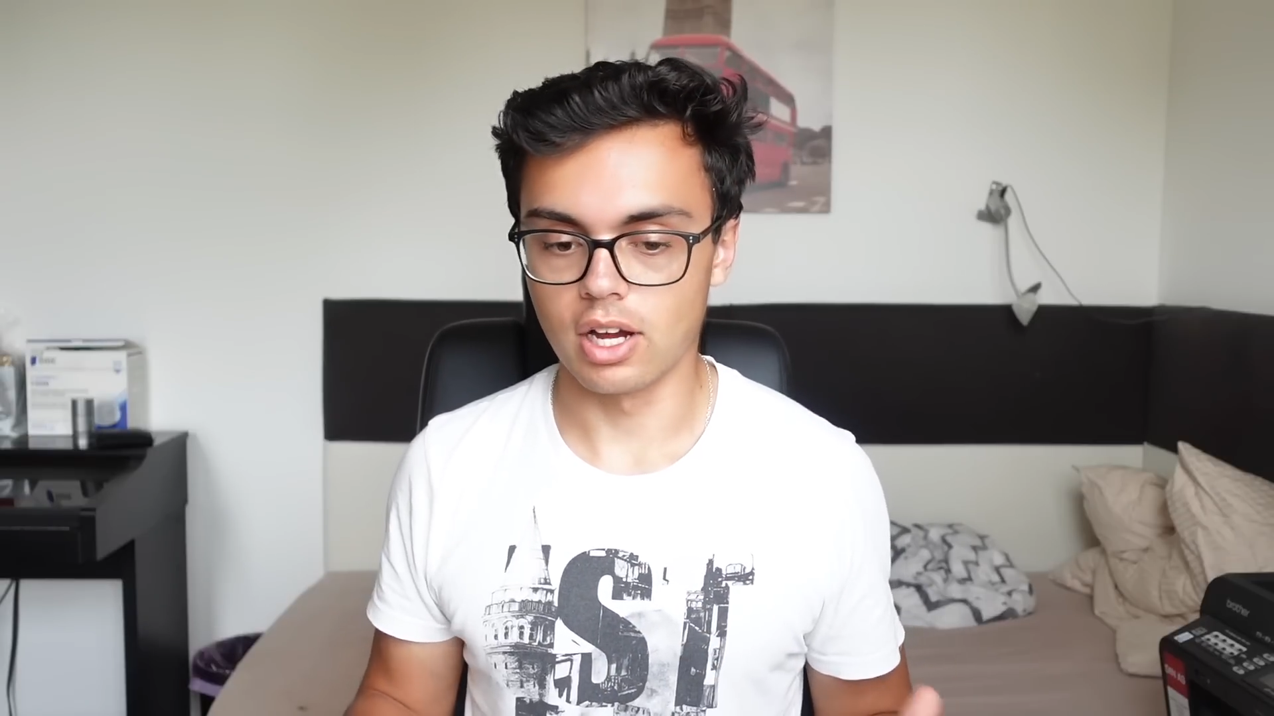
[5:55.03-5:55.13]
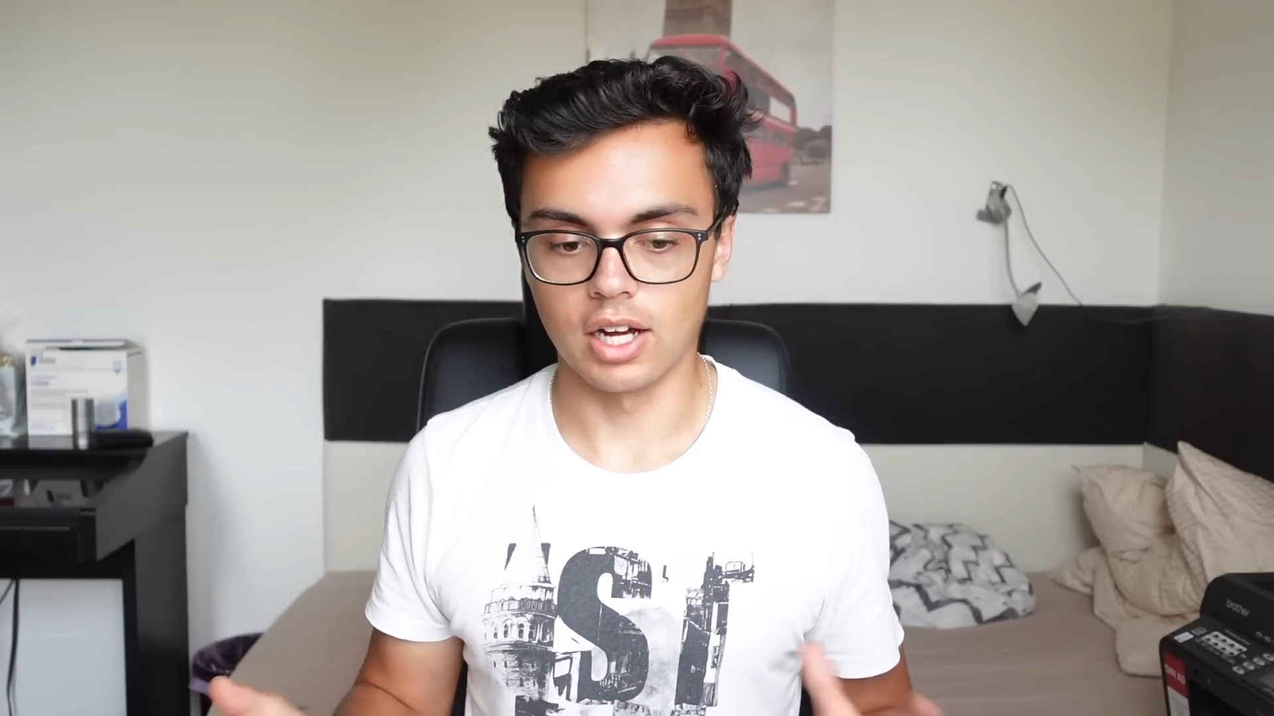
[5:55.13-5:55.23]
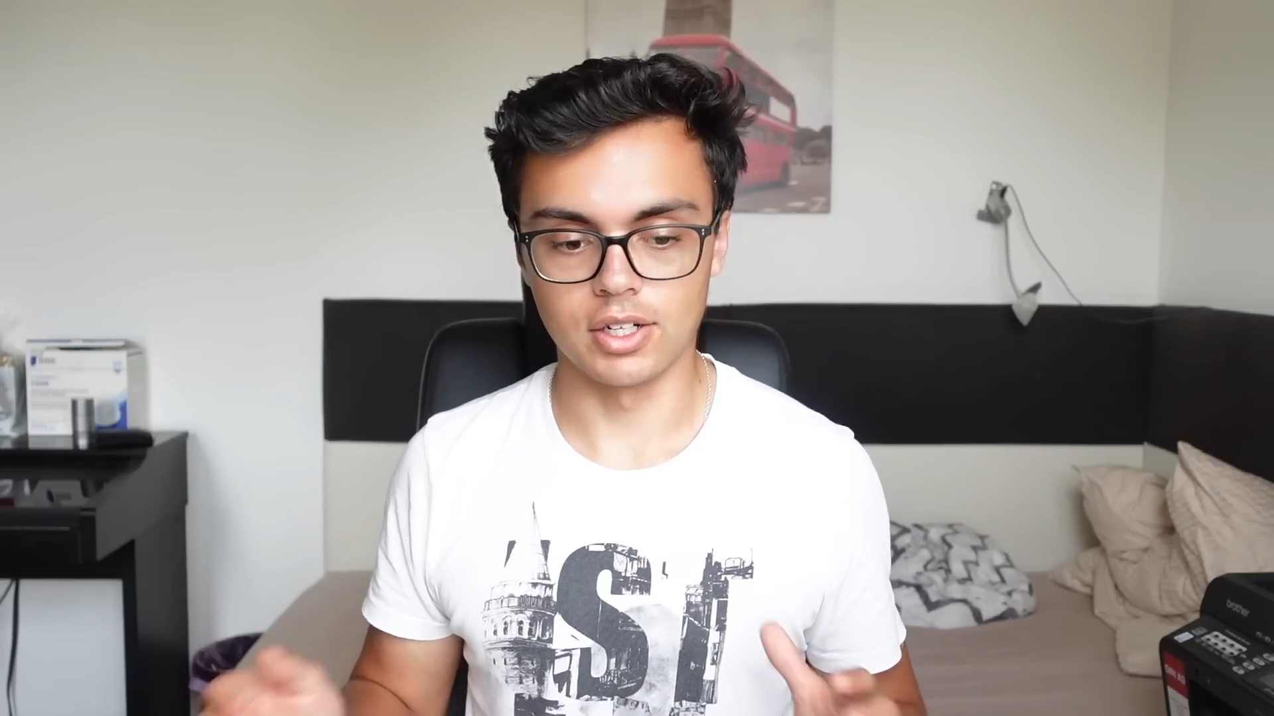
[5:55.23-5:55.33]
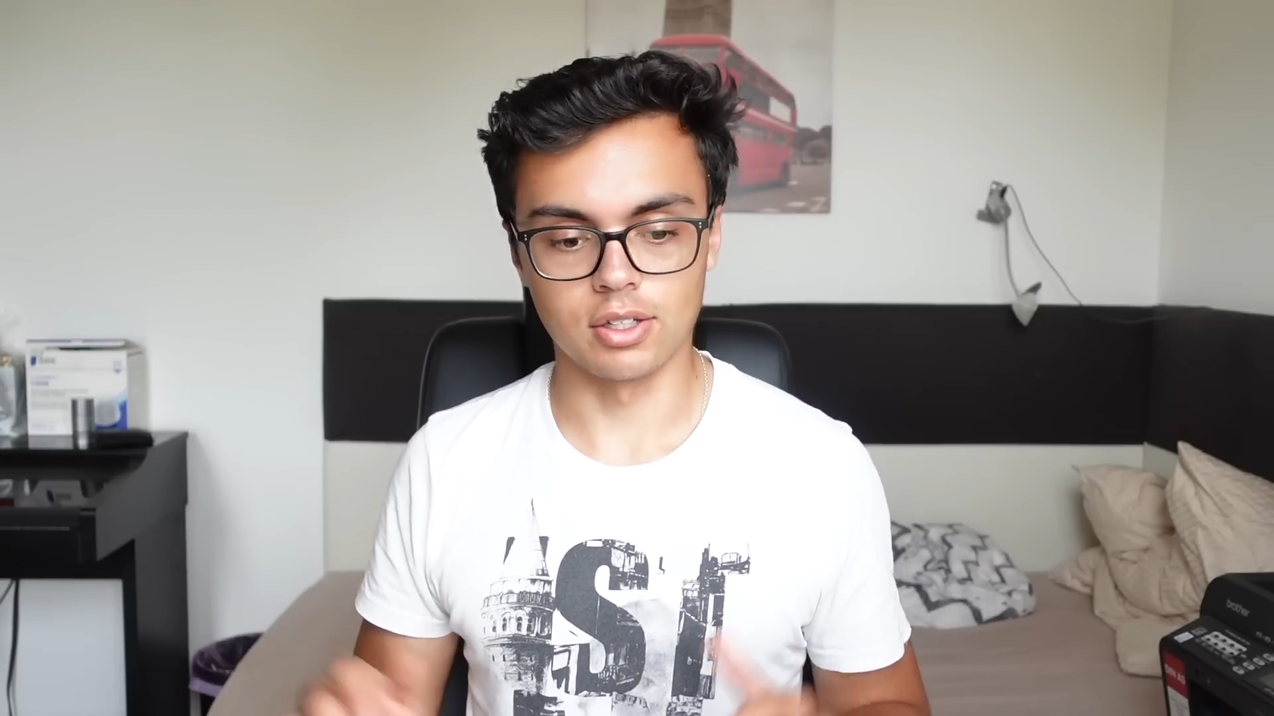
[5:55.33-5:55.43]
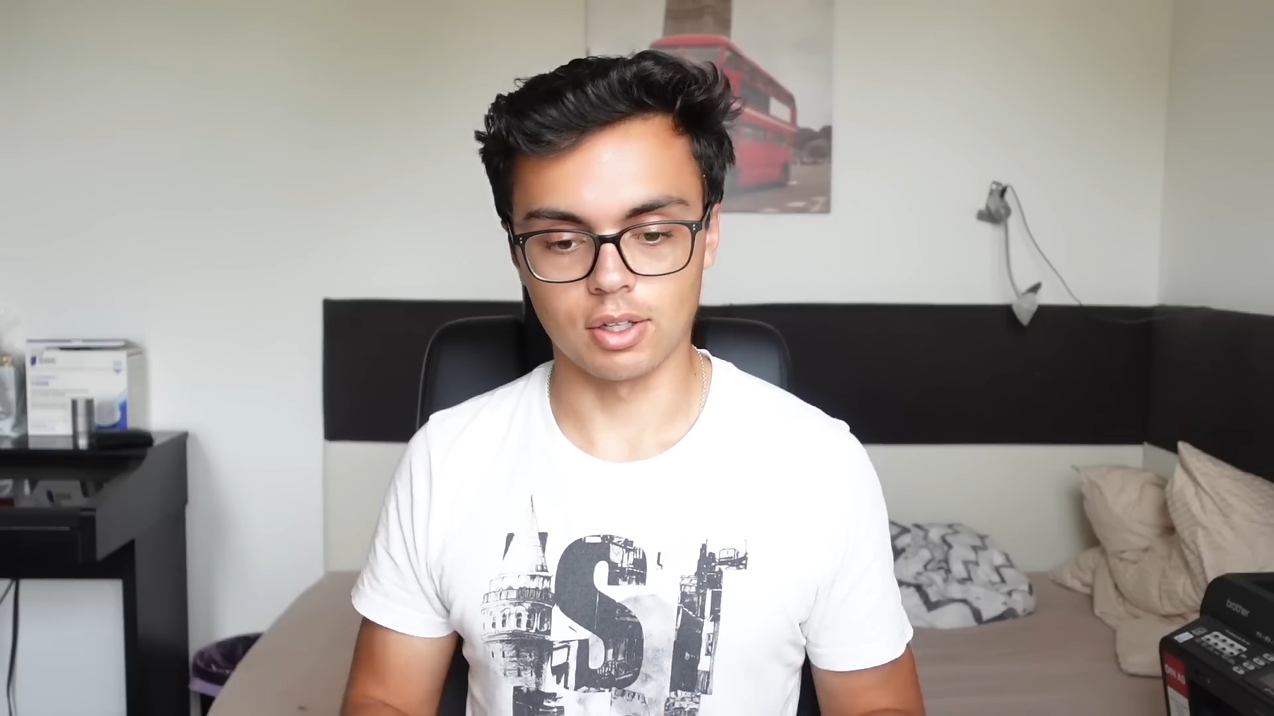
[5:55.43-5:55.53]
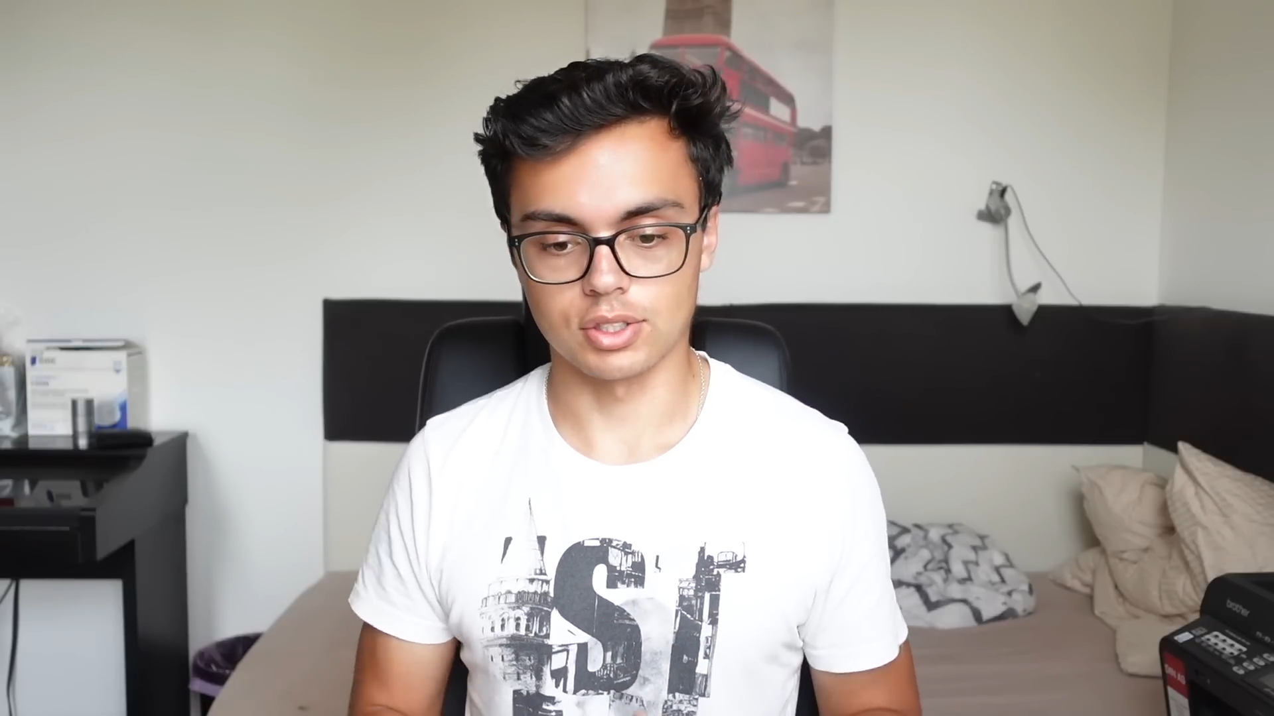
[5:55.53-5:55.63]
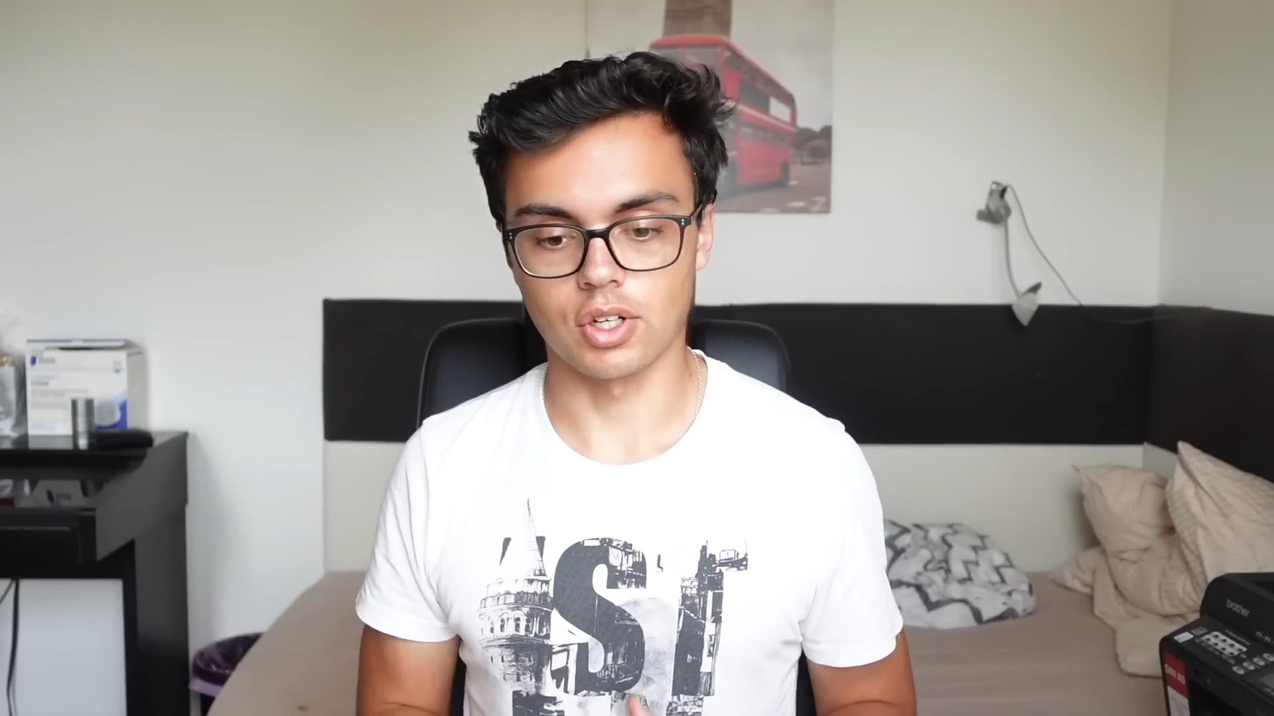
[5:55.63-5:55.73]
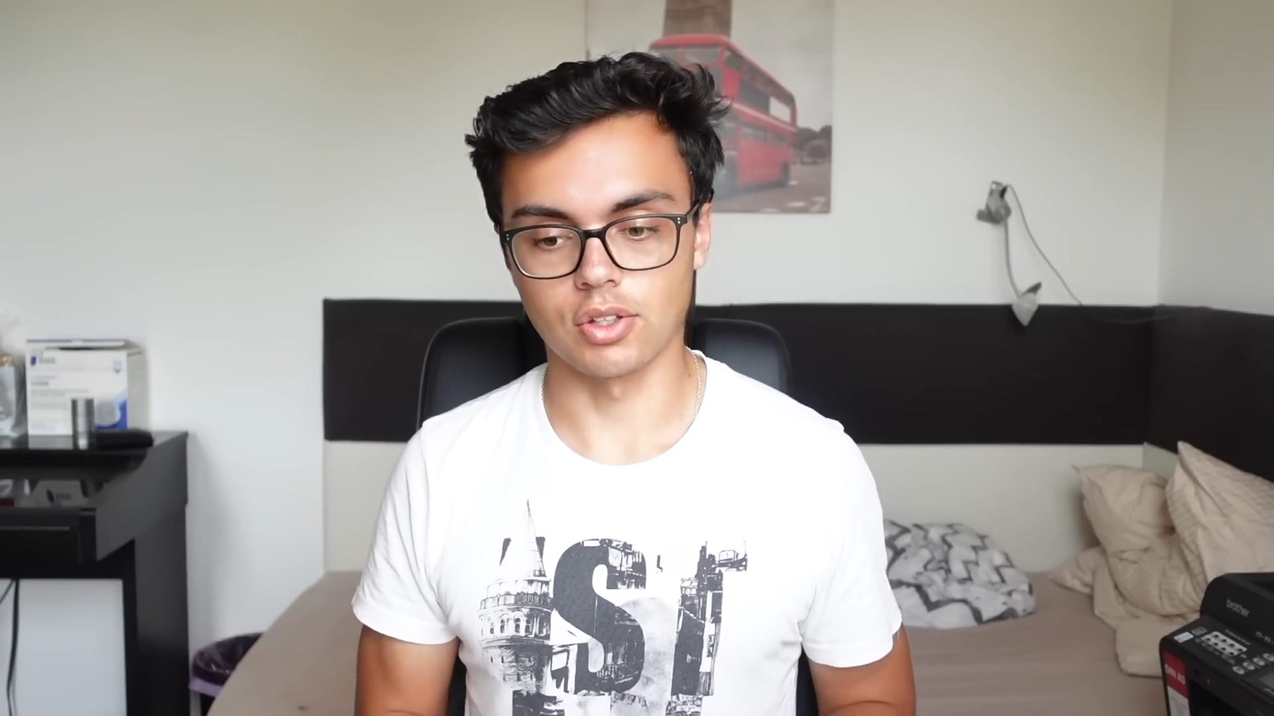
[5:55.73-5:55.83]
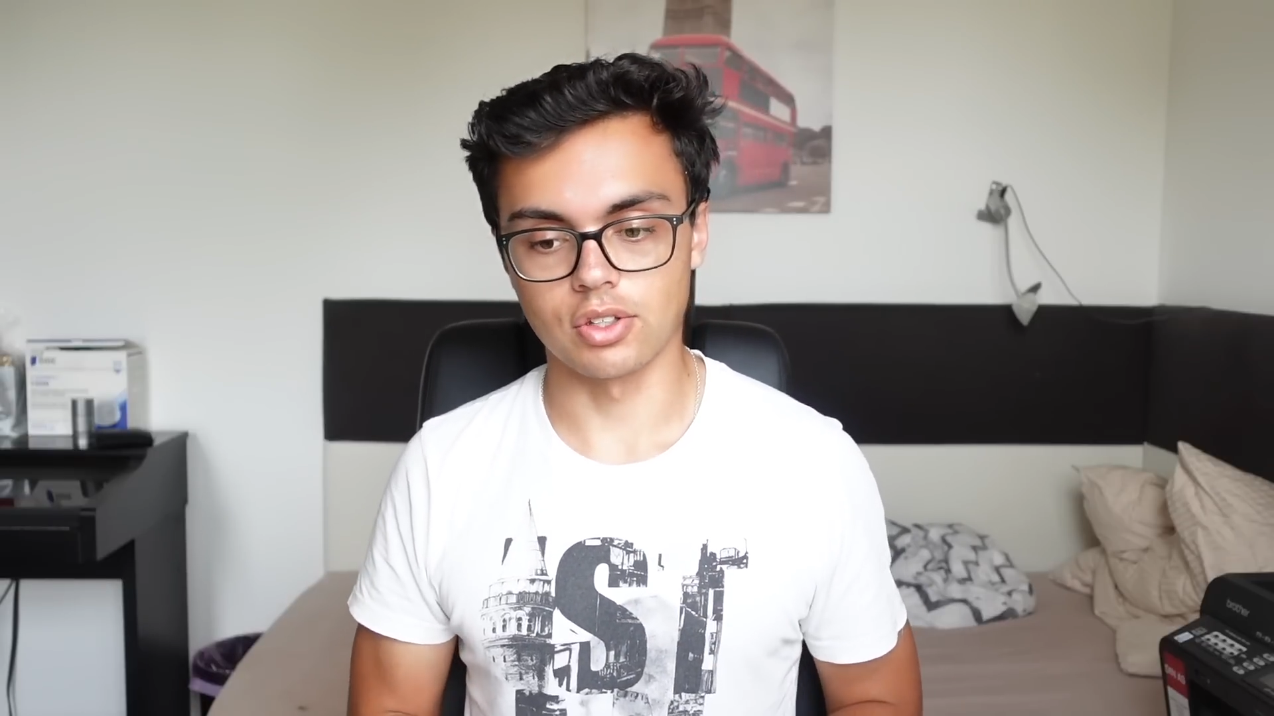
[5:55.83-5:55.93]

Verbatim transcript: I did not start